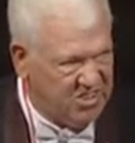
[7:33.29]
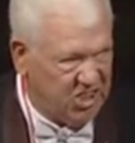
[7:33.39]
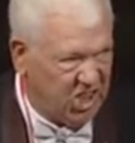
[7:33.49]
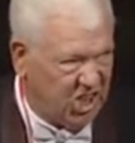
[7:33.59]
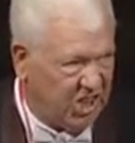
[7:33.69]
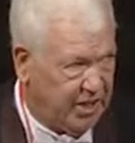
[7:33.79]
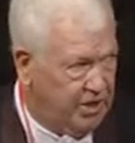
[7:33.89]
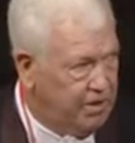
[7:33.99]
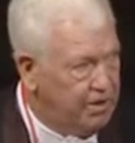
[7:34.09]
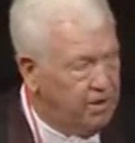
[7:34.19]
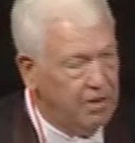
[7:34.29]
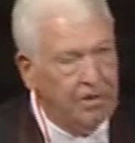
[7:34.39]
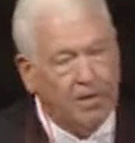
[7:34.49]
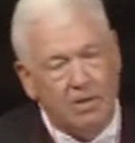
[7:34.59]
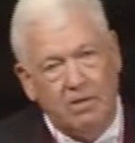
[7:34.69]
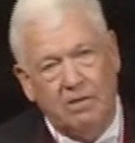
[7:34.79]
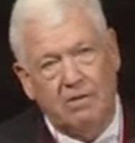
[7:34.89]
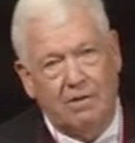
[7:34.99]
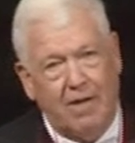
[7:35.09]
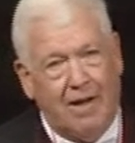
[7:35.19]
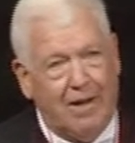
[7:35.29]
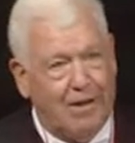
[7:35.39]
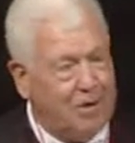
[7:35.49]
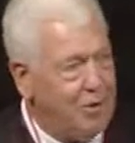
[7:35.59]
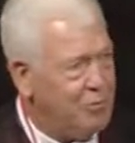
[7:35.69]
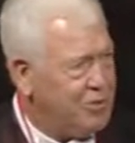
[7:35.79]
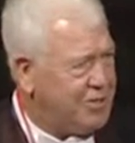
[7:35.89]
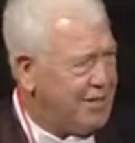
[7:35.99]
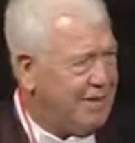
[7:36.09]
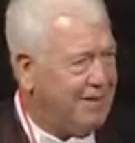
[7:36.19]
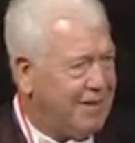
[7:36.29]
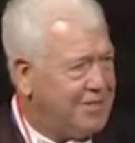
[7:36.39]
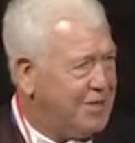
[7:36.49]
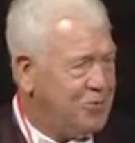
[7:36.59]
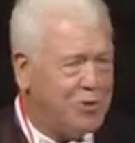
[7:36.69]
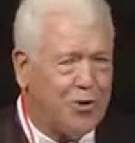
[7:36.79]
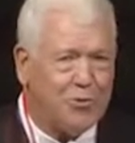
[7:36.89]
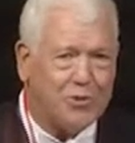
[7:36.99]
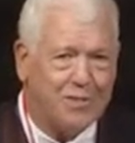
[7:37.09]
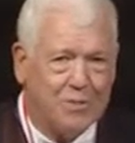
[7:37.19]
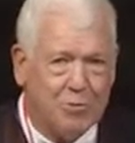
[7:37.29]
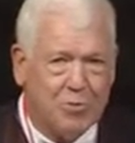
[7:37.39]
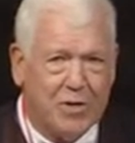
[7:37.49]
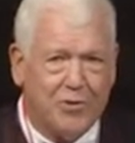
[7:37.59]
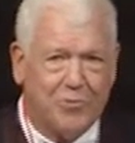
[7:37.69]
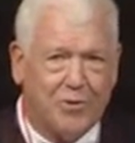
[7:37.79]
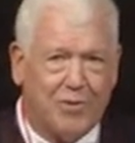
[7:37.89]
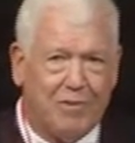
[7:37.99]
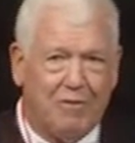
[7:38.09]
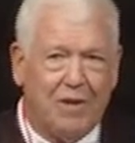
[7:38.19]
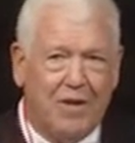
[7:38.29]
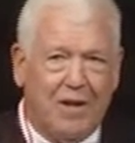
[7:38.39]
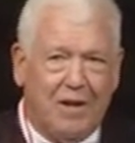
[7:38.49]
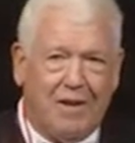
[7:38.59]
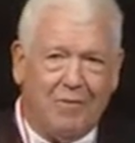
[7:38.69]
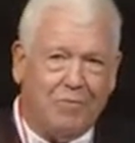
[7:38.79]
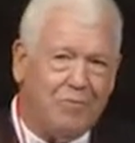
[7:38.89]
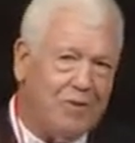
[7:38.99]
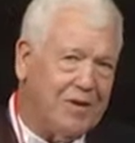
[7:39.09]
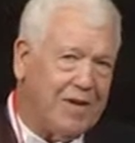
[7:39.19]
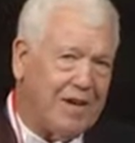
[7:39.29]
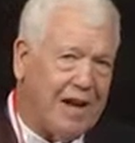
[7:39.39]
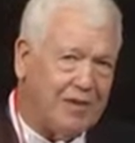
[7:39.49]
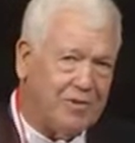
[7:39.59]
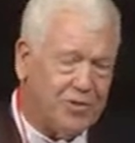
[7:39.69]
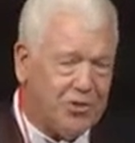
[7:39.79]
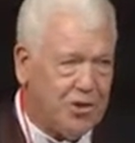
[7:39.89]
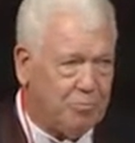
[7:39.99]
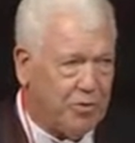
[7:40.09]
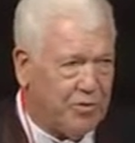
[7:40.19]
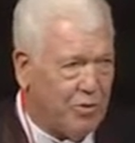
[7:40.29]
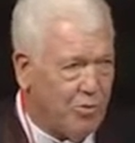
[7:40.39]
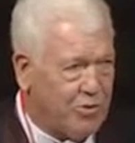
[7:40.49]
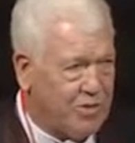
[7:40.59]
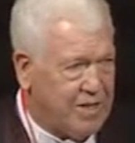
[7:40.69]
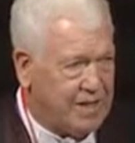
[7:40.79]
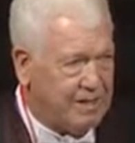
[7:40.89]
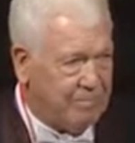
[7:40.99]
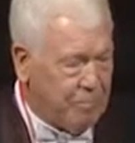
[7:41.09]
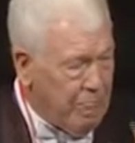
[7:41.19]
none. And it was just kind of, like I said, it just always seemed to be a struggle. Even, you know, getting out to the ship on the Coral Sea,